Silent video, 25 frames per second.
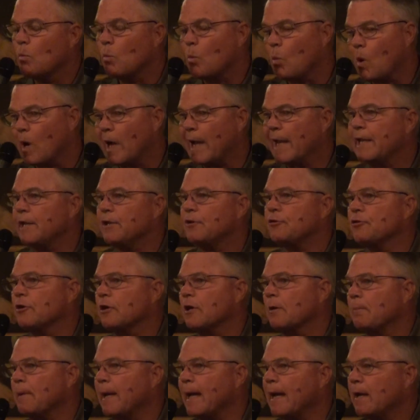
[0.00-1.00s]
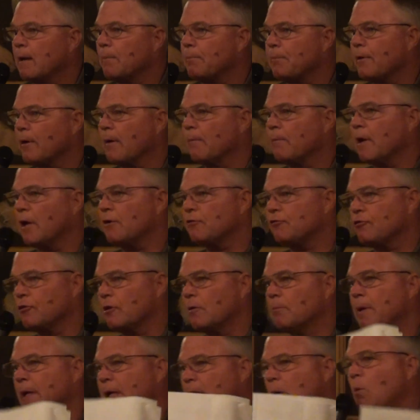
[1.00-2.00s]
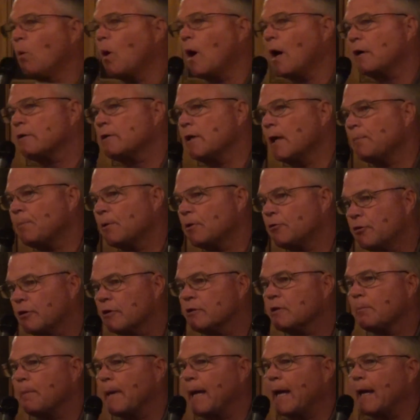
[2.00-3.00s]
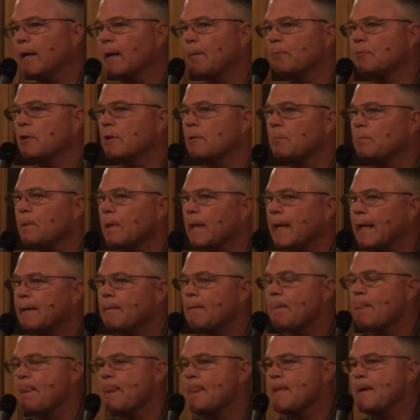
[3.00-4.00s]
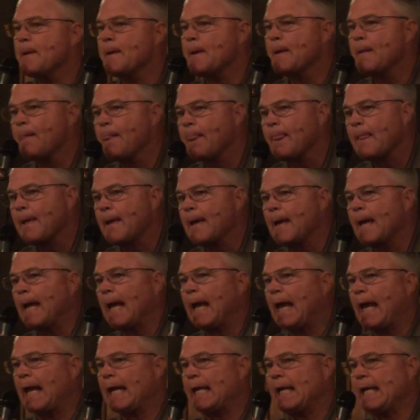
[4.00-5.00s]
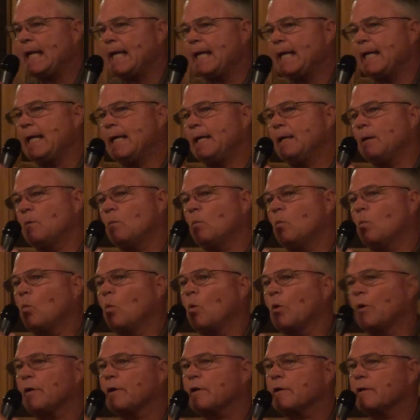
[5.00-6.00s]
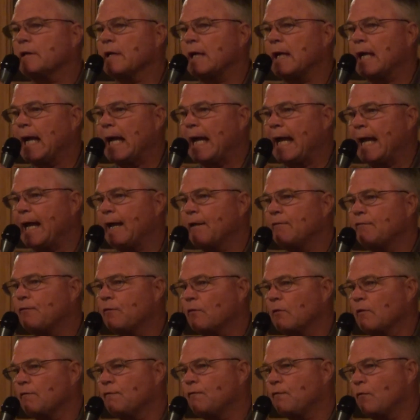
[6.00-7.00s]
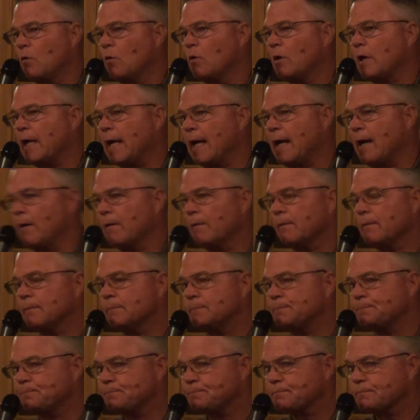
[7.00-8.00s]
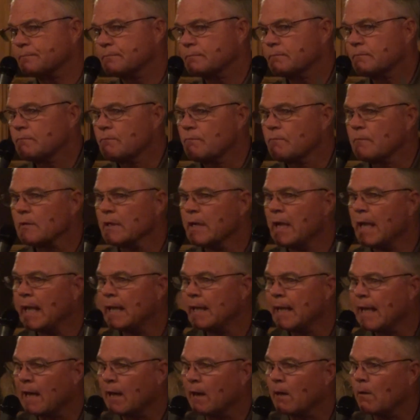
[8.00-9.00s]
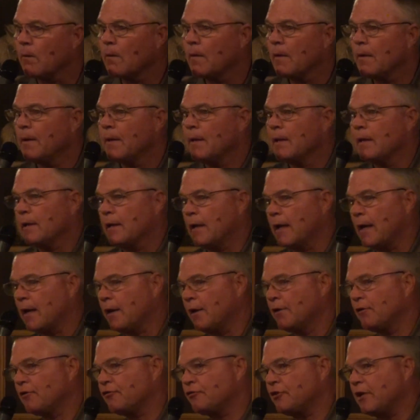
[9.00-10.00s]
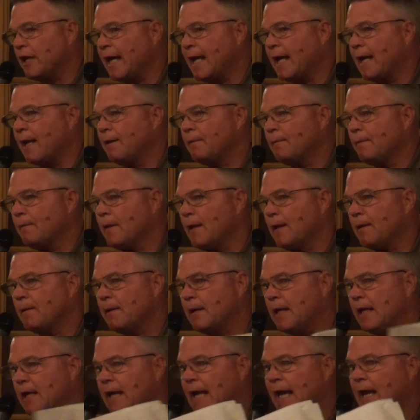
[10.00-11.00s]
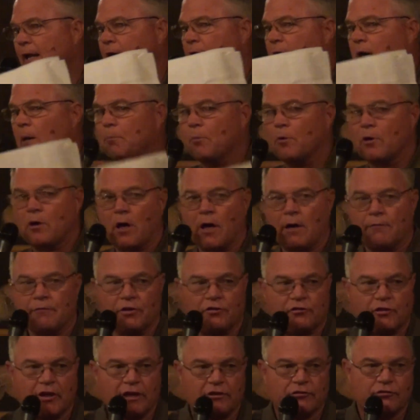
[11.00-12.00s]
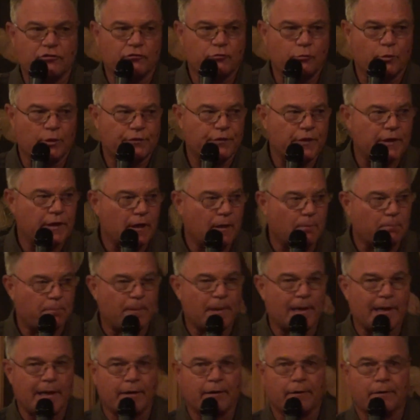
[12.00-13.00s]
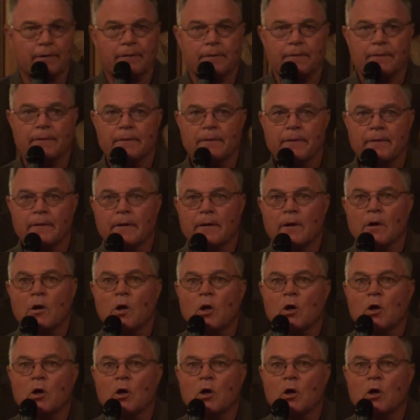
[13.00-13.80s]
why he took the bat up there, I'm not sure, but he walked up and took the bat up to the plate, and he worked the guy for a full count. Now, you gotta understand that he had a couple conversations with the umpire